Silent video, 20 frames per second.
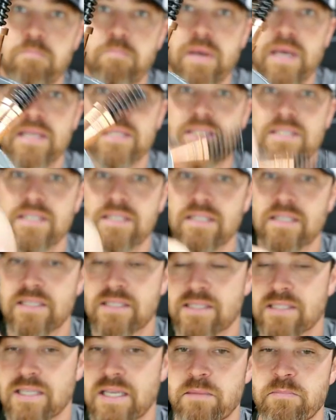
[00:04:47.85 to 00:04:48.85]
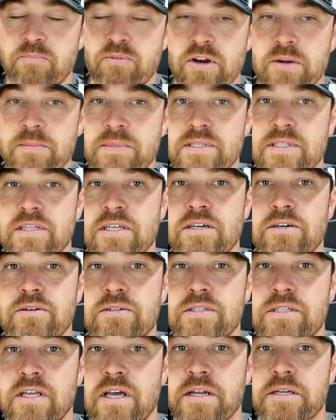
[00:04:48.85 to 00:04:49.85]
Basically the same premise though,
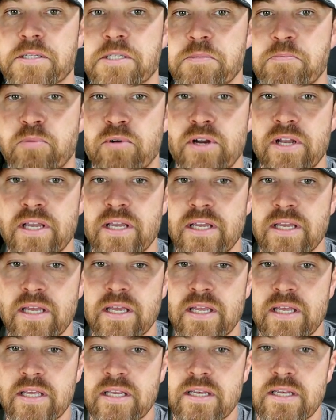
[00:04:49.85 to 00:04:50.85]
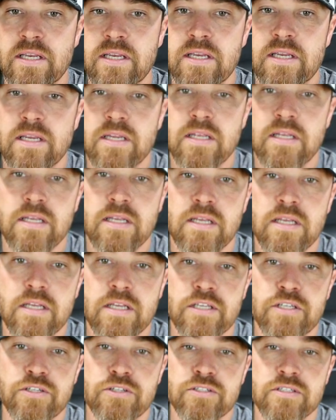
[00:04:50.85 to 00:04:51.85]
it's got a spring in it.
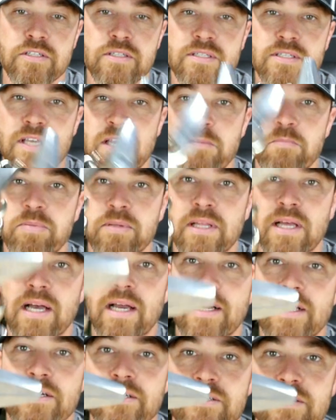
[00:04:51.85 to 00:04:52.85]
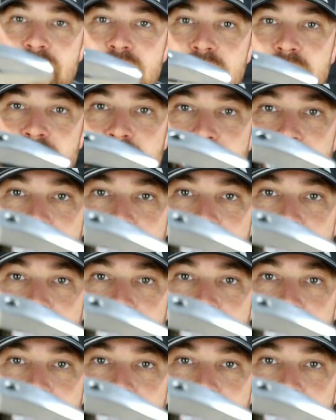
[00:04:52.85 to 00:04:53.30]
Use the same pliers.